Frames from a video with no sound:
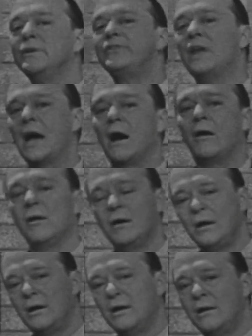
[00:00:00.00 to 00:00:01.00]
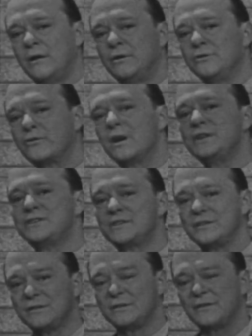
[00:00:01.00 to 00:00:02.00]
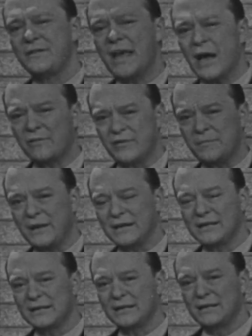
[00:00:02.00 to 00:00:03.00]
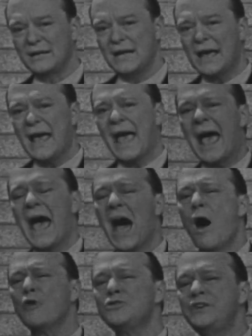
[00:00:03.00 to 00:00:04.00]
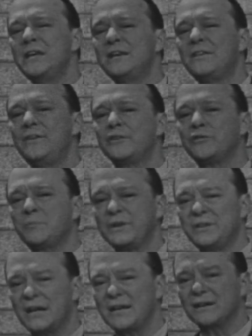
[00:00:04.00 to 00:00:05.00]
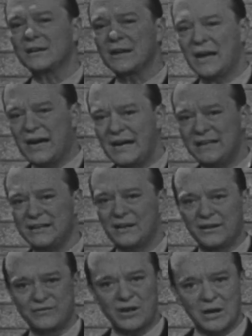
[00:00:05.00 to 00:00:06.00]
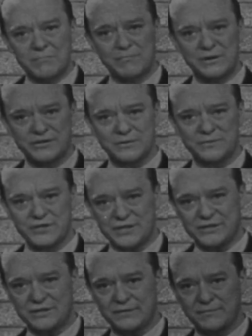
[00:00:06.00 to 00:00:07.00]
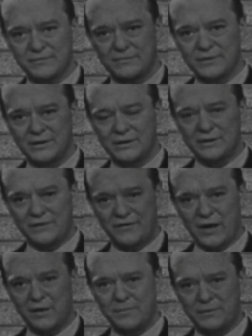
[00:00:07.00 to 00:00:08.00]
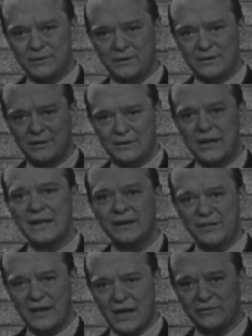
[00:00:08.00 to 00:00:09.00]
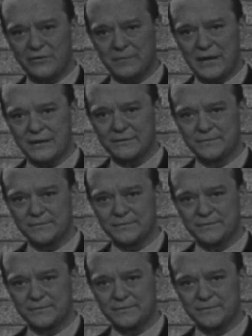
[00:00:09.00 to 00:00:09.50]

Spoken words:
now to trace the alphabet. How did this particular kind of cumbersome system develop into the alphabet?